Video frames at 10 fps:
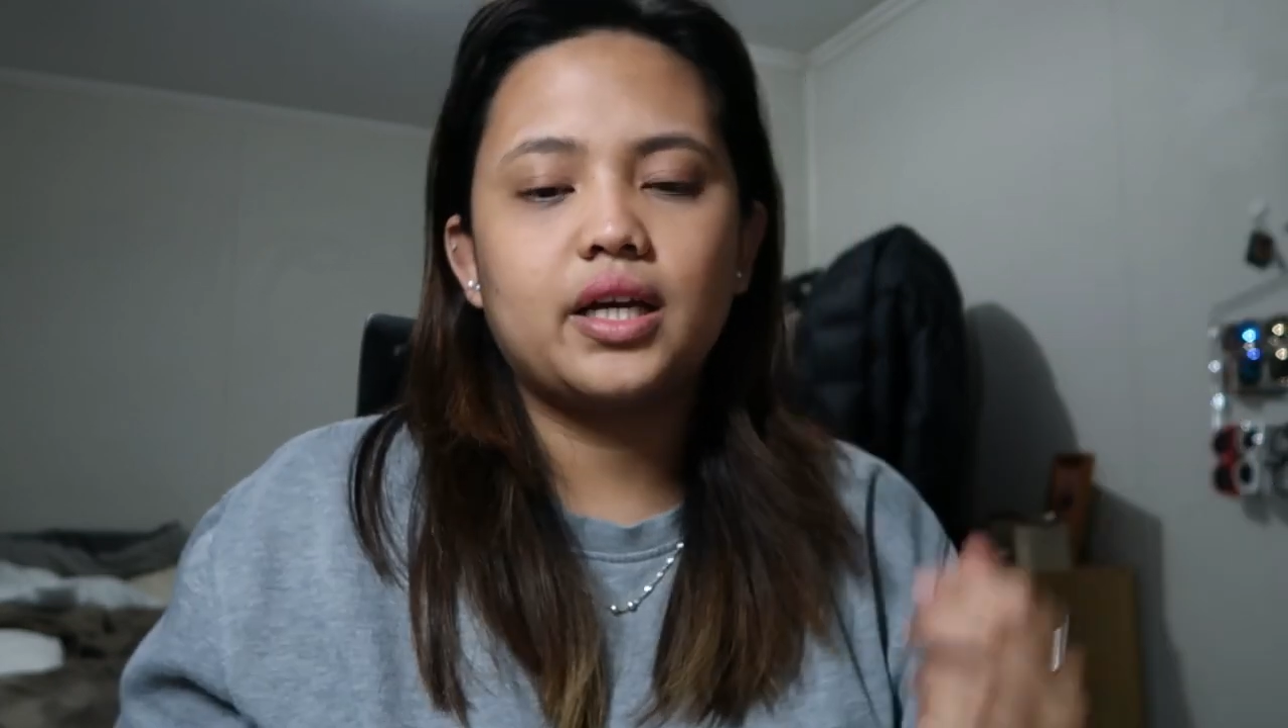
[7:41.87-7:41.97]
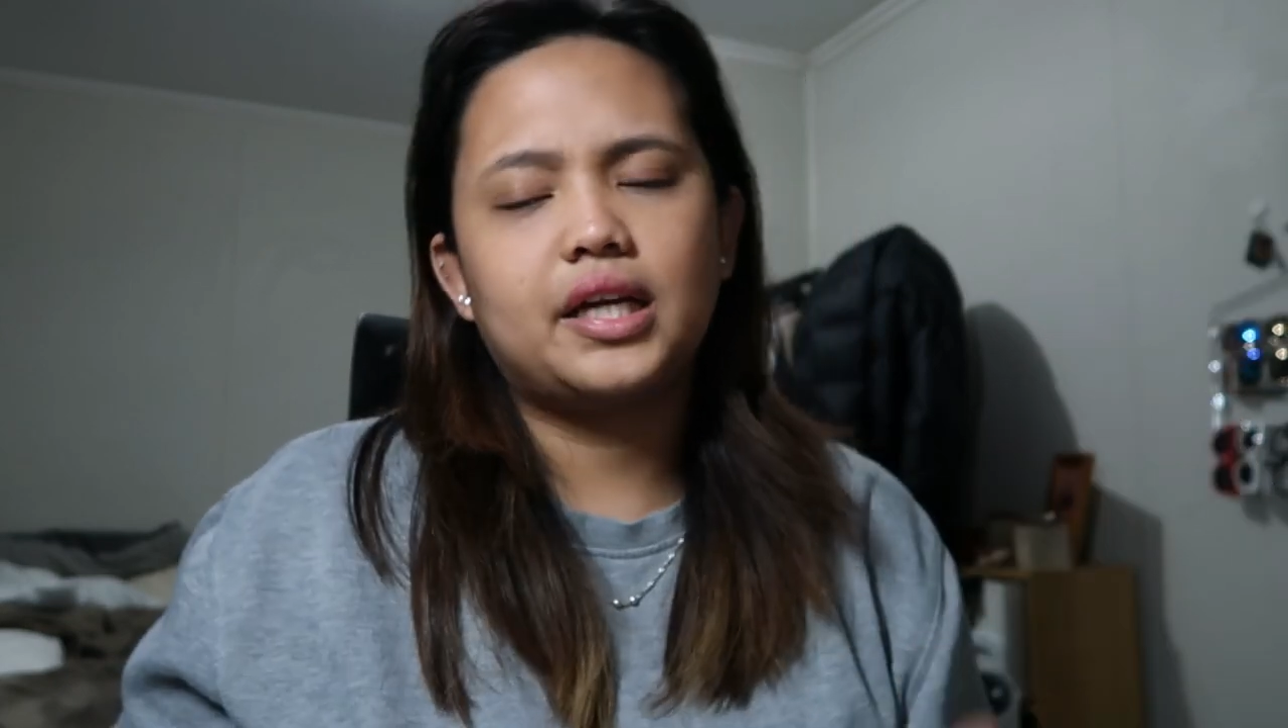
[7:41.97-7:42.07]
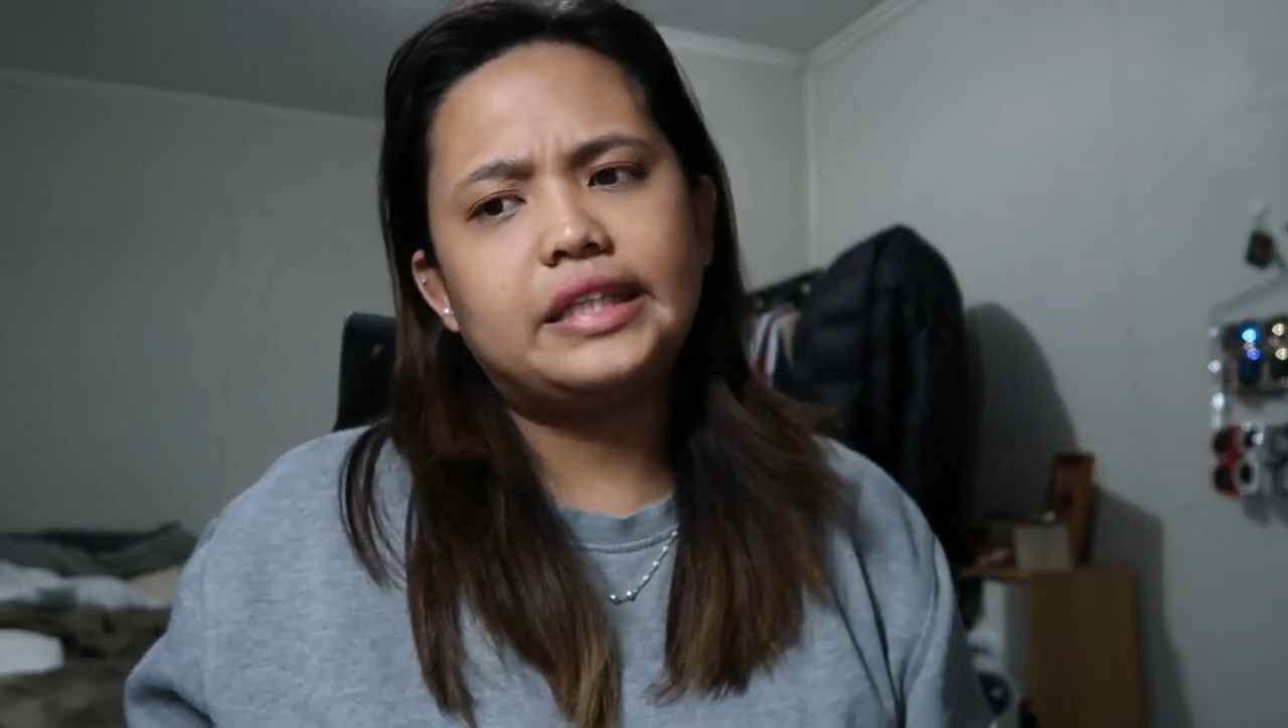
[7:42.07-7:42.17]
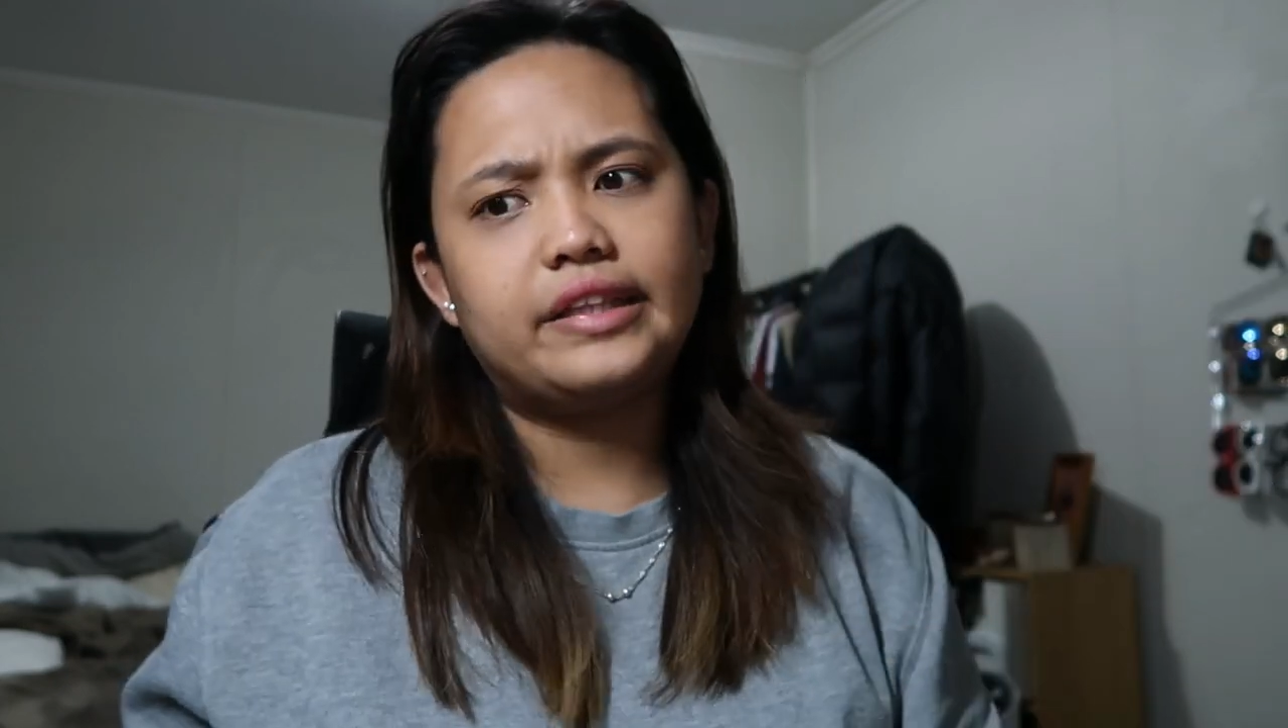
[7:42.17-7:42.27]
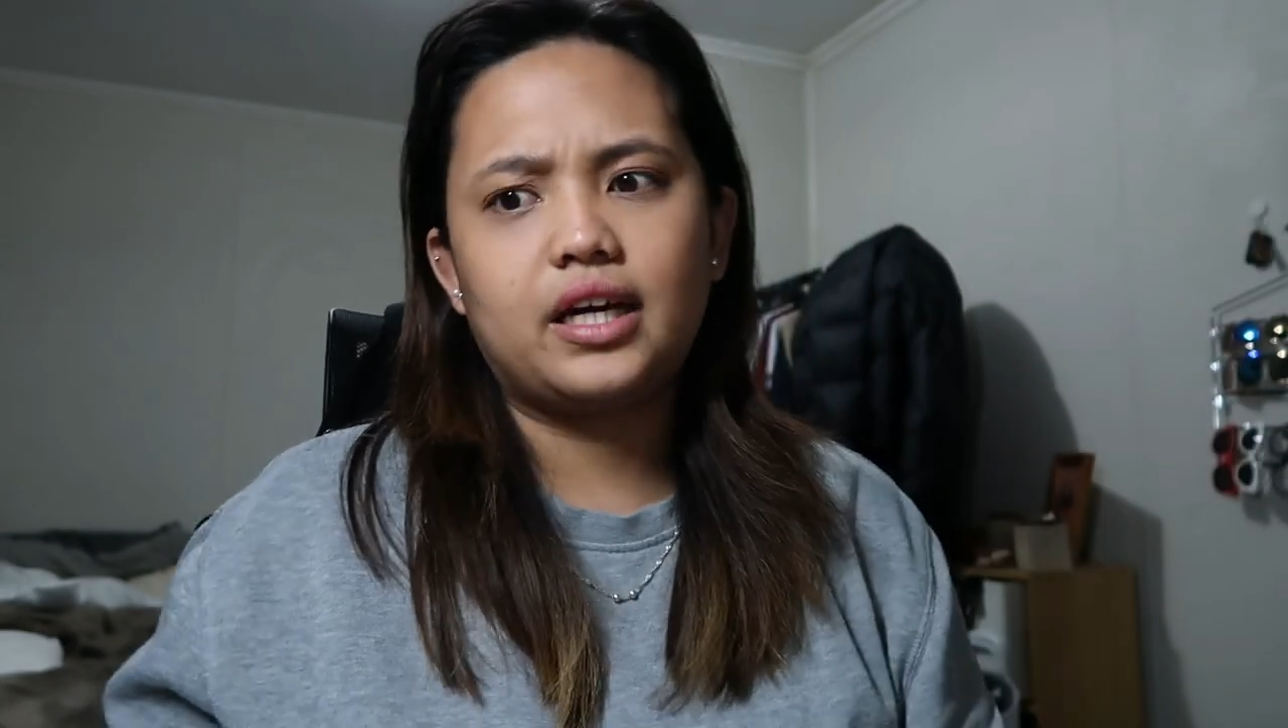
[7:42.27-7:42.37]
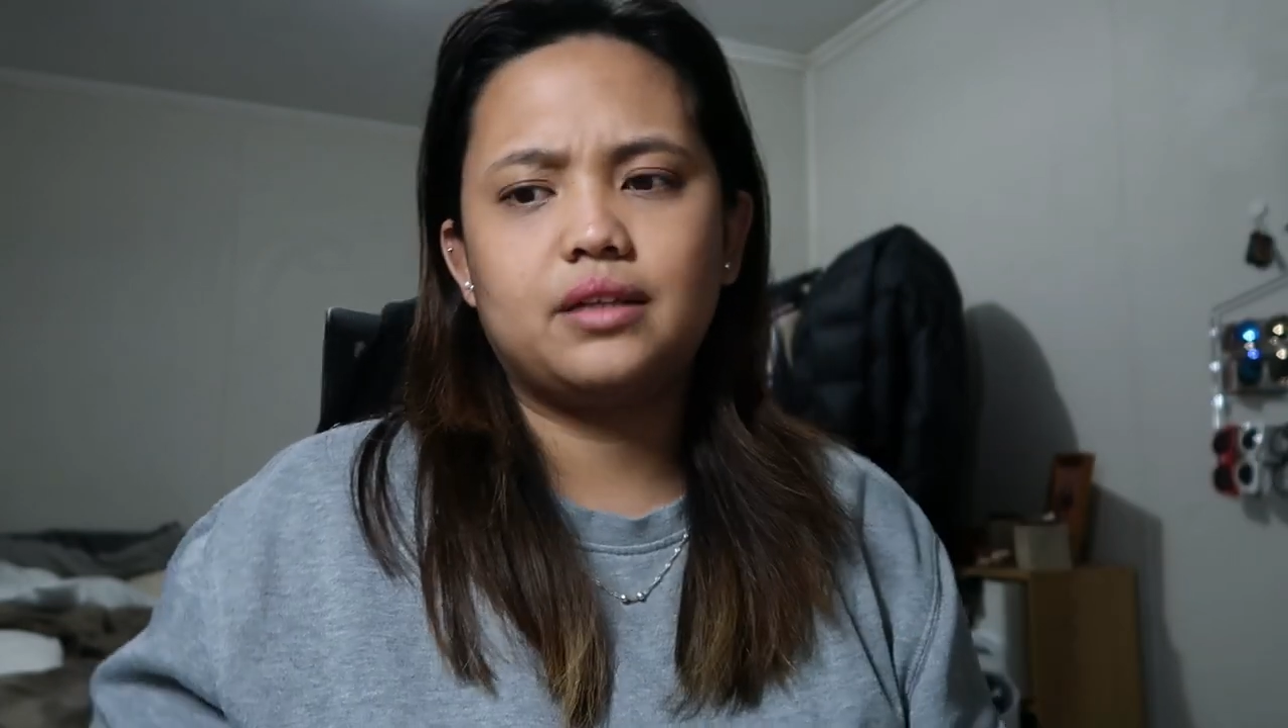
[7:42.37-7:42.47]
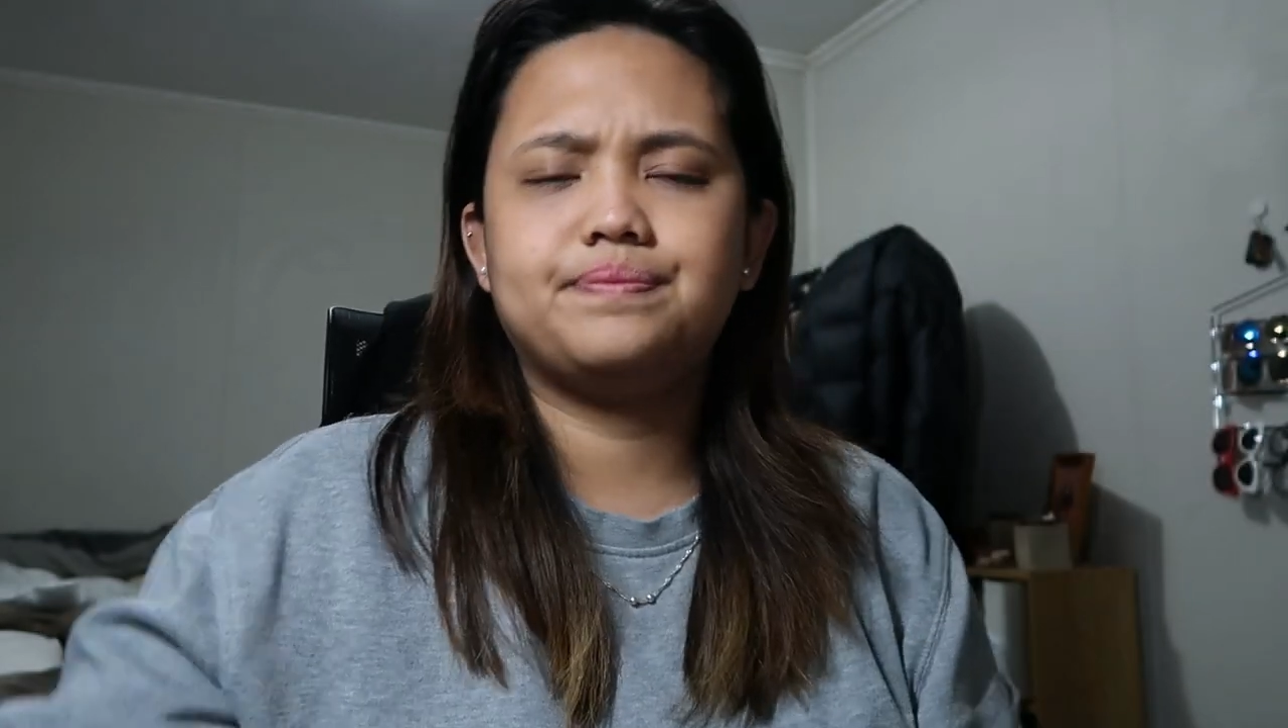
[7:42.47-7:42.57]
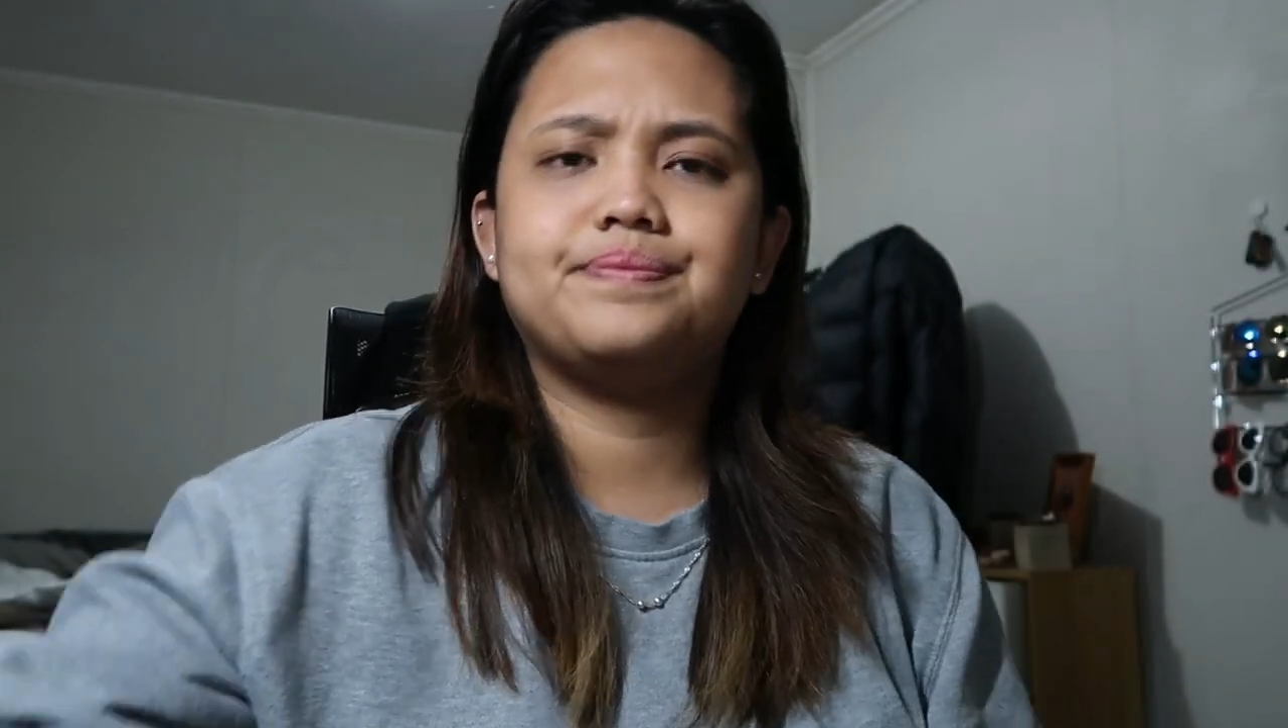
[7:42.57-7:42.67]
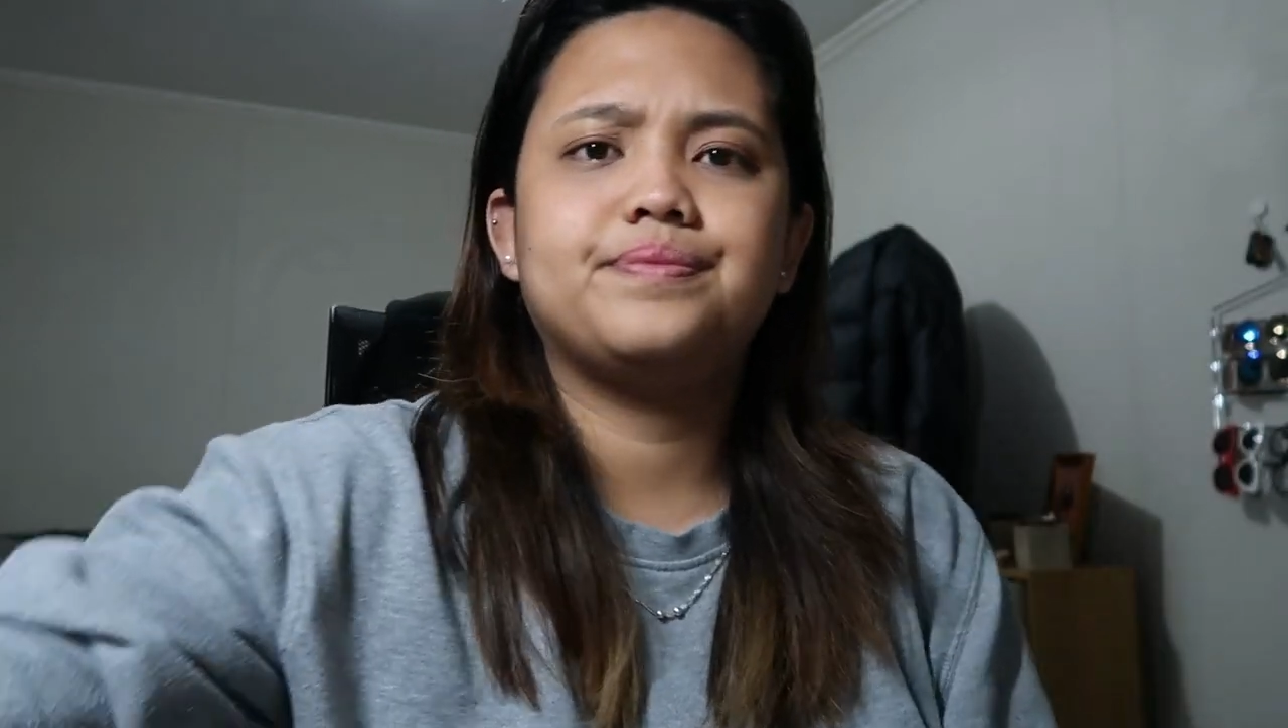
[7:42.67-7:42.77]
I need that.